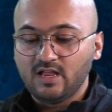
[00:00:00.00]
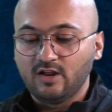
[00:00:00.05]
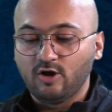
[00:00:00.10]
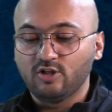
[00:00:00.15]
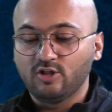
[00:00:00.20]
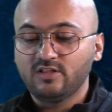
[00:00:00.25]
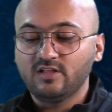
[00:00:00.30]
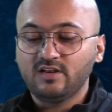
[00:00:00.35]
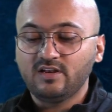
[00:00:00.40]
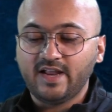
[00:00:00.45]

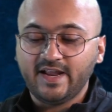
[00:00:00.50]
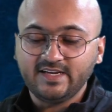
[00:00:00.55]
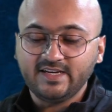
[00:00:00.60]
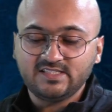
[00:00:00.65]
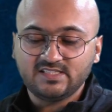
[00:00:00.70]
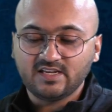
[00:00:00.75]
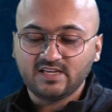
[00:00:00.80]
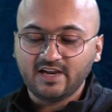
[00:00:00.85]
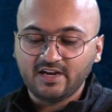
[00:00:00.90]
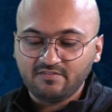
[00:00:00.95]
On the
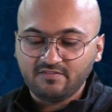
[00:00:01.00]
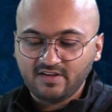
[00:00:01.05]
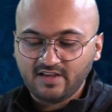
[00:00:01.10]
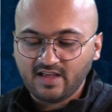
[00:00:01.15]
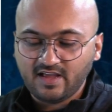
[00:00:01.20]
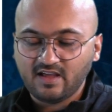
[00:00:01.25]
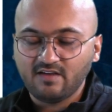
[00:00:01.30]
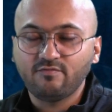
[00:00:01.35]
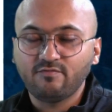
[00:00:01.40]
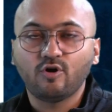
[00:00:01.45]
right side, we
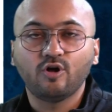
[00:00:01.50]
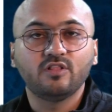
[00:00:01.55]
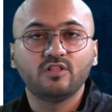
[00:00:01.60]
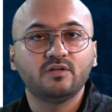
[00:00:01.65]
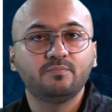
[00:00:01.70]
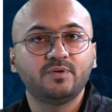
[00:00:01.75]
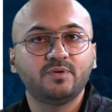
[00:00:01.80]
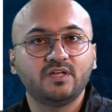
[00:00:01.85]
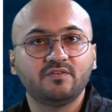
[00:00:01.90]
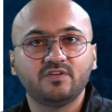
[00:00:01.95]
have all
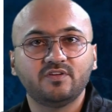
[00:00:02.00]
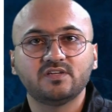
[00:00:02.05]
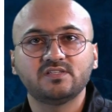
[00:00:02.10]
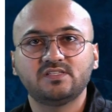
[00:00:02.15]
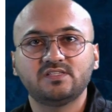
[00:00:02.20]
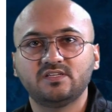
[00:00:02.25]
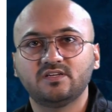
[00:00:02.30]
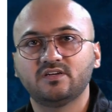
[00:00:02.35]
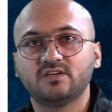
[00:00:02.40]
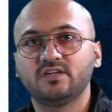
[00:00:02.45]
the
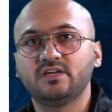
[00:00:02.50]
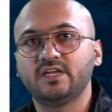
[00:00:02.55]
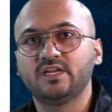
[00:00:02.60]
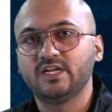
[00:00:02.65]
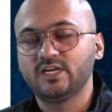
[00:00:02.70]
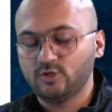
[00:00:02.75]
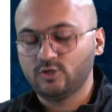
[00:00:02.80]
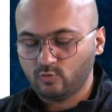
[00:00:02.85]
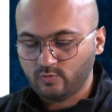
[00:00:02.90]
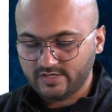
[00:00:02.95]
previous year
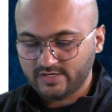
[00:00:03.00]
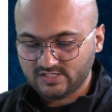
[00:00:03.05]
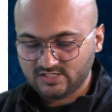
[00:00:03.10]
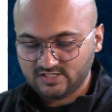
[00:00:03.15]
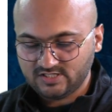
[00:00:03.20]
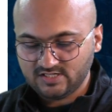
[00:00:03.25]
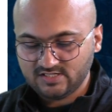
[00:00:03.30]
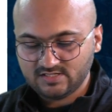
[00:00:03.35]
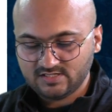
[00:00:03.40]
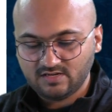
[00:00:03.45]
NEET
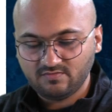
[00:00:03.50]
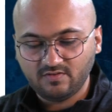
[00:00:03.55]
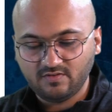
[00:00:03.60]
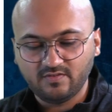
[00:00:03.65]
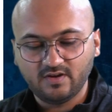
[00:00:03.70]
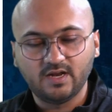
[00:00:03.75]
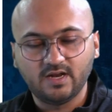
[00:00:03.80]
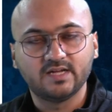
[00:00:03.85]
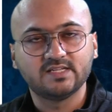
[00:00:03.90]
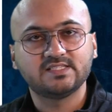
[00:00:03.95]
questions and we
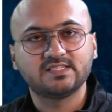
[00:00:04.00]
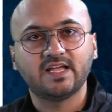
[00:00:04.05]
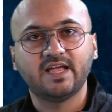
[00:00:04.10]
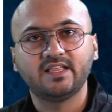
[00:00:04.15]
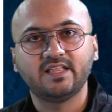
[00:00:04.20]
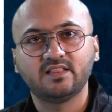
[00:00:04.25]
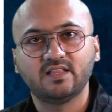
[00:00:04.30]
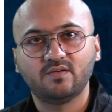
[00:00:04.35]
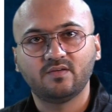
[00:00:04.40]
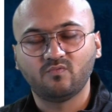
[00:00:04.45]
will
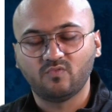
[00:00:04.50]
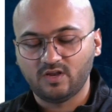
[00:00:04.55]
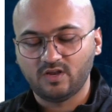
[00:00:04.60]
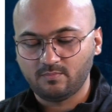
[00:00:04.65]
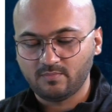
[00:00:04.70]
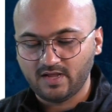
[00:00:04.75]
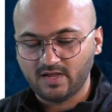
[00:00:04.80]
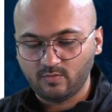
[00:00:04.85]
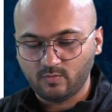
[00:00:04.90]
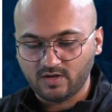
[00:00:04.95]
assign them
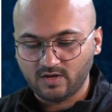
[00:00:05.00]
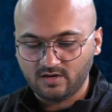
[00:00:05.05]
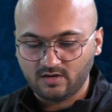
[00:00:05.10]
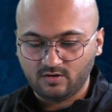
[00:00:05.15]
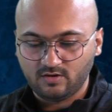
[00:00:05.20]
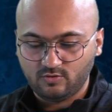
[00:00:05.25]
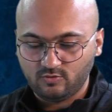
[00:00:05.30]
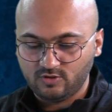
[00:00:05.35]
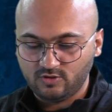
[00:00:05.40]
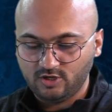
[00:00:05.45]
one by one
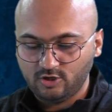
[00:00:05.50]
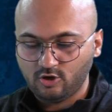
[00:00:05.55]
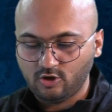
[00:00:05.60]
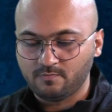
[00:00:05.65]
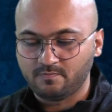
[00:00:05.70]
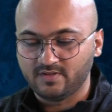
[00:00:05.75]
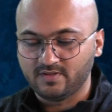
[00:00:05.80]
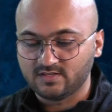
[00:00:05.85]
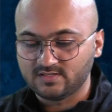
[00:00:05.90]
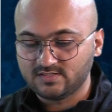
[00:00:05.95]
to the
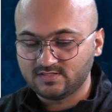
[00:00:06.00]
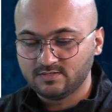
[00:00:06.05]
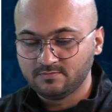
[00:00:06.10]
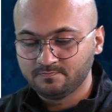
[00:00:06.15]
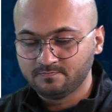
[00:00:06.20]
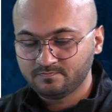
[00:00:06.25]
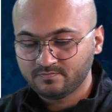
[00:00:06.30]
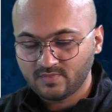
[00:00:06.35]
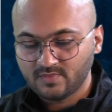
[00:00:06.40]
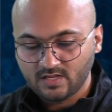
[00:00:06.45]

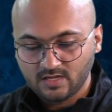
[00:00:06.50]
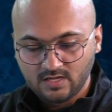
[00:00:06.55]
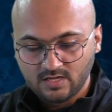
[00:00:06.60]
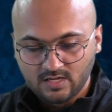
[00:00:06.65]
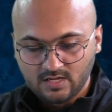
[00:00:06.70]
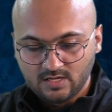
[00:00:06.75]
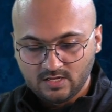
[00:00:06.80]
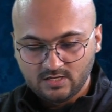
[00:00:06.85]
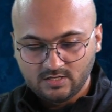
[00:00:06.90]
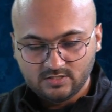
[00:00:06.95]
topics.
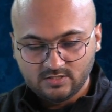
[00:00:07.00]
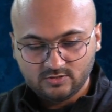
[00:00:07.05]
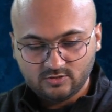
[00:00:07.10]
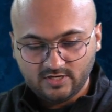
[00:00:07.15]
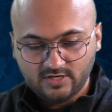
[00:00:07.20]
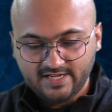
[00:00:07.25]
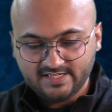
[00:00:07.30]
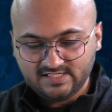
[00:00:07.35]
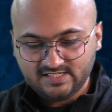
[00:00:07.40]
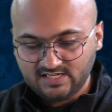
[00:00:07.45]

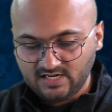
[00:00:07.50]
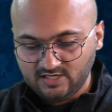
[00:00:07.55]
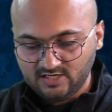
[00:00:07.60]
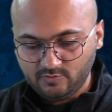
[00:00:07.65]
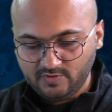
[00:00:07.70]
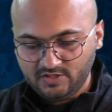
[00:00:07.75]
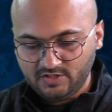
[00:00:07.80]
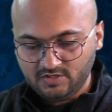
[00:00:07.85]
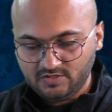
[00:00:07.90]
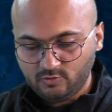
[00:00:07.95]
So let's start
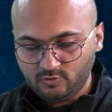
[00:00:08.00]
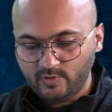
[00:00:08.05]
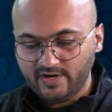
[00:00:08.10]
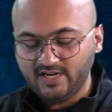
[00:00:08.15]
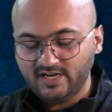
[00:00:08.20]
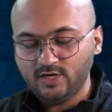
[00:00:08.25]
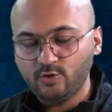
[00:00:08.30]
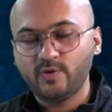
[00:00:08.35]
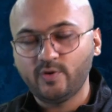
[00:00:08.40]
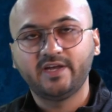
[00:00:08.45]
with
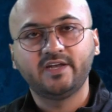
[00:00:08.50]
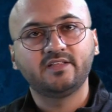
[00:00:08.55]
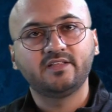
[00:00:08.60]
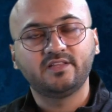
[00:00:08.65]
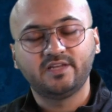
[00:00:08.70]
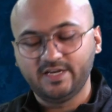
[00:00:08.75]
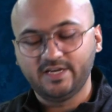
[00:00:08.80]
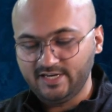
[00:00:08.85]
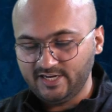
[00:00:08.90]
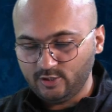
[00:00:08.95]
twenty
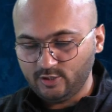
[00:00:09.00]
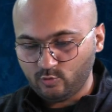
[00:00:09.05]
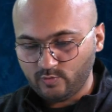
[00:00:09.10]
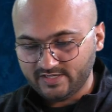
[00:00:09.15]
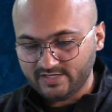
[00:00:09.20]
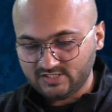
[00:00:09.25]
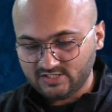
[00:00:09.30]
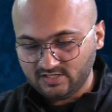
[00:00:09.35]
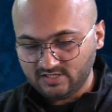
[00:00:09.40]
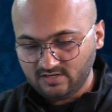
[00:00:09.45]
twenty-three NEET
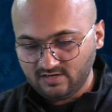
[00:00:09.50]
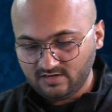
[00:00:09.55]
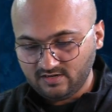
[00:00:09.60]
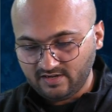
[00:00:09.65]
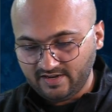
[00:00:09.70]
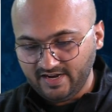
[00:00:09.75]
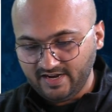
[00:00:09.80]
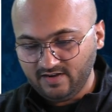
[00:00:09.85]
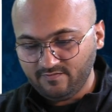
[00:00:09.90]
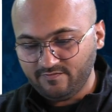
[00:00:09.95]
question.
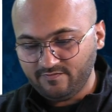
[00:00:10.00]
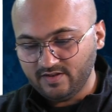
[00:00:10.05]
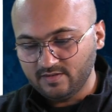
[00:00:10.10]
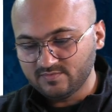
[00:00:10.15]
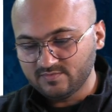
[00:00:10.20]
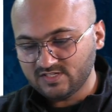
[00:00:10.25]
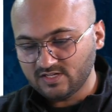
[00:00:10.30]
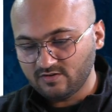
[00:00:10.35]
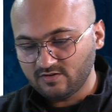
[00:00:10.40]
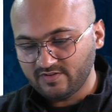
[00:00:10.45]
Eight
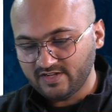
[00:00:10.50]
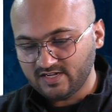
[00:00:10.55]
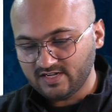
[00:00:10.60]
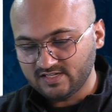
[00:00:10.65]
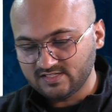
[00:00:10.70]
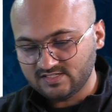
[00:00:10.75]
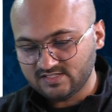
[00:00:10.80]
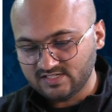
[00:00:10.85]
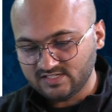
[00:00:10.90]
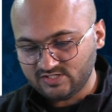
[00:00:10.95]
film survey
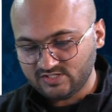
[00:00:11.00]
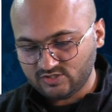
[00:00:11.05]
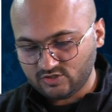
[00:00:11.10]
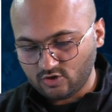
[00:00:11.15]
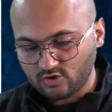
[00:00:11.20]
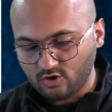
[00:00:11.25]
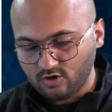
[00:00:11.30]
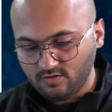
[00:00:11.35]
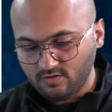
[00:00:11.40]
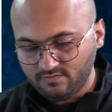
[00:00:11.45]

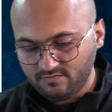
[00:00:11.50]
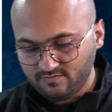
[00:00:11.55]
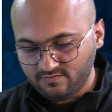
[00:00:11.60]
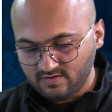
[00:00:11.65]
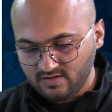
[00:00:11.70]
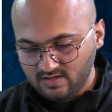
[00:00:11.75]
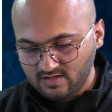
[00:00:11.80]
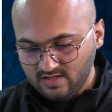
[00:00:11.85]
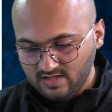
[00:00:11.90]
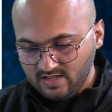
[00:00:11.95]
consists of,
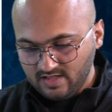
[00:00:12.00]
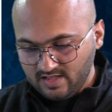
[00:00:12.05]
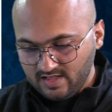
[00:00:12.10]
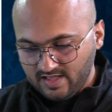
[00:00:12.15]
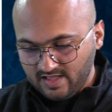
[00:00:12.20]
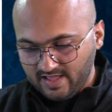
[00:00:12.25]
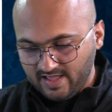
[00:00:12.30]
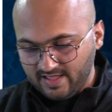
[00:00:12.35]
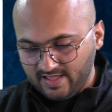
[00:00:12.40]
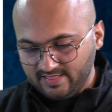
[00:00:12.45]

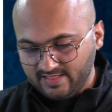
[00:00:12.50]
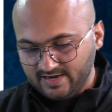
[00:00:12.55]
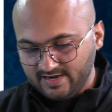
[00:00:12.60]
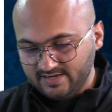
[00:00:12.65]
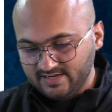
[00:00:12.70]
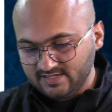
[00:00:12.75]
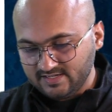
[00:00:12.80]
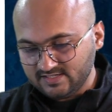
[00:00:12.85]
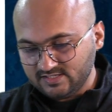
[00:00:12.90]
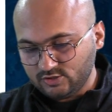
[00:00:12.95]
and
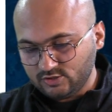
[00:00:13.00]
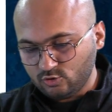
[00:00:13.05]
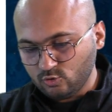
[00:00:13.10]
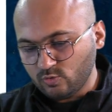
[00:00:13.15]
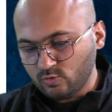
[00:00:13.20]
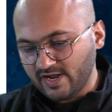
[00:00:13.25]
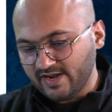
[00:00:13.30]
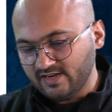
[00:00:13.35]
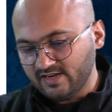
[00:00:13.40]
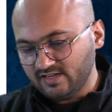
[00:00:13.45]
that is
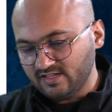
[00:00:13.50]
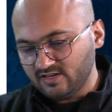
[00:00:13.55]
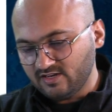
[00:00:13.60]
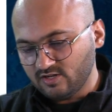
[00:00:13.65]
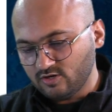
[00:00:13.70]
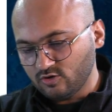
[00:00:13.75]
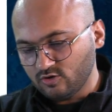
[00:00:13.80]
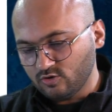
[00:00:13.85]
two anterior